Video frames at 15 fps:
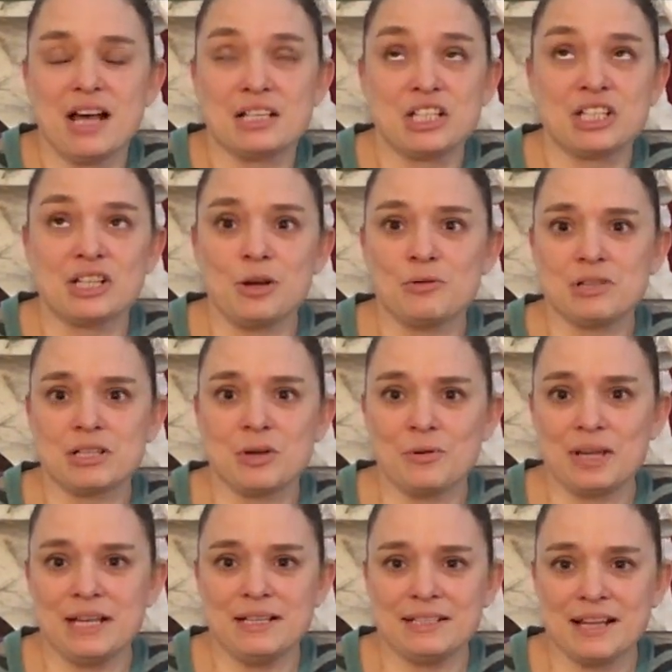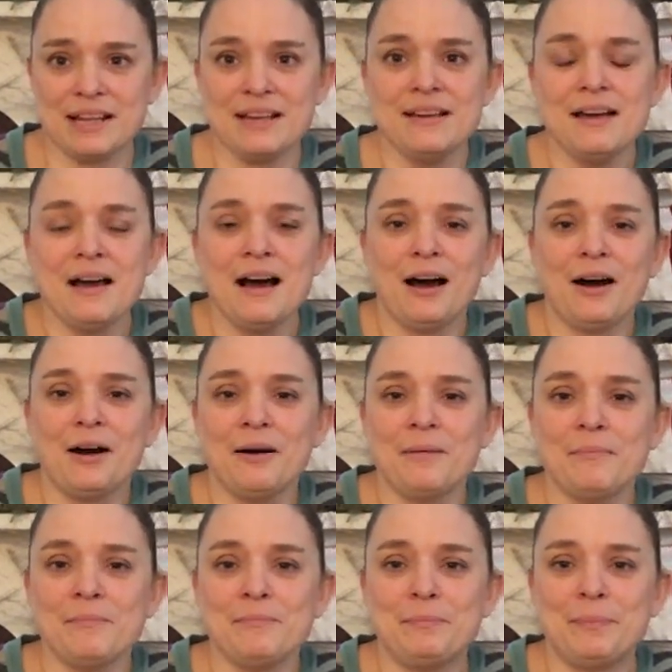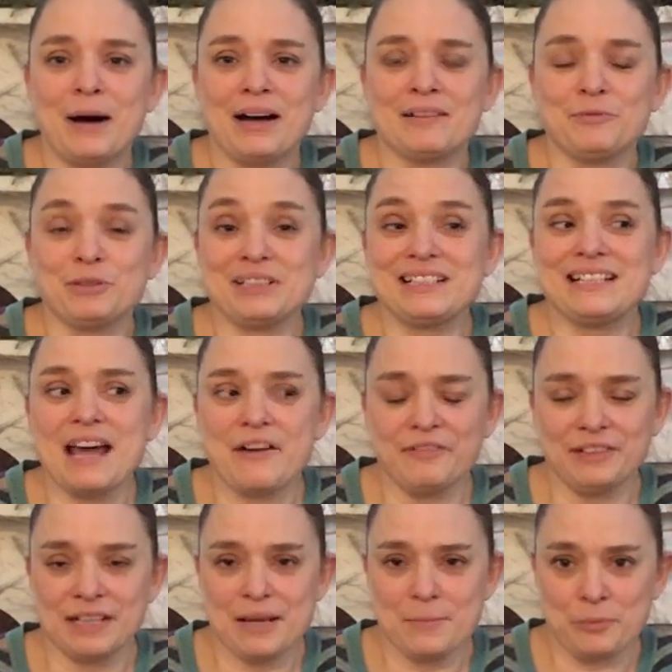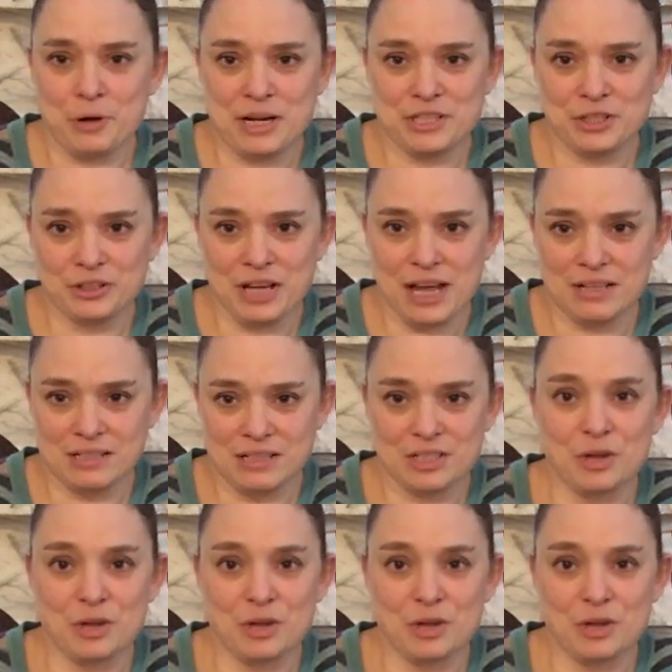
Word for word: So easy, but will definitely impress your guests.